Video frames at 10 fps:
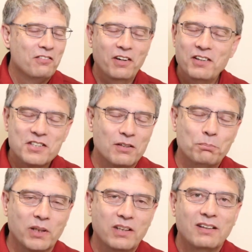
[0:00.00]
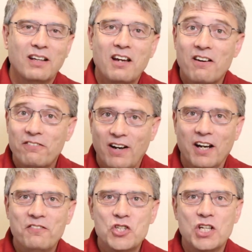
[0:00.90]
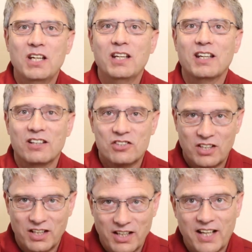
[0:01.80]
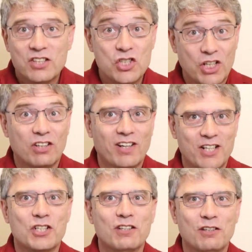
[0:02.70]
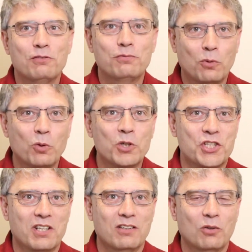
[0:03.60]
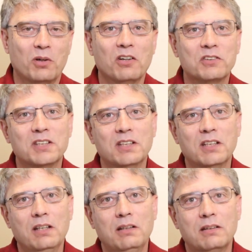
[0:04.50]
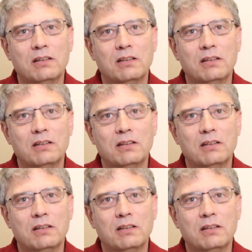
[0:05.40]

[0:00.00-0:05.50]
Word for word: Very simply, five G is the next generation of four G or L T E.